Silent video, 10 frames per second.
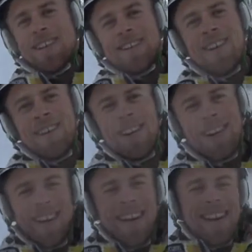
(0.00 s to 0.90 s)
So
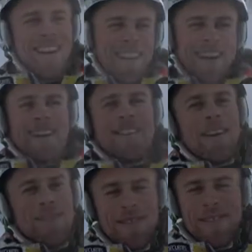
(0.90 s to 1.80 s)
you
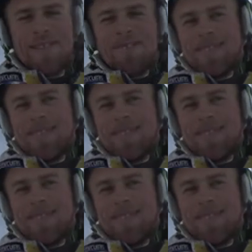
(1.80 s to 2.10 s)
have to,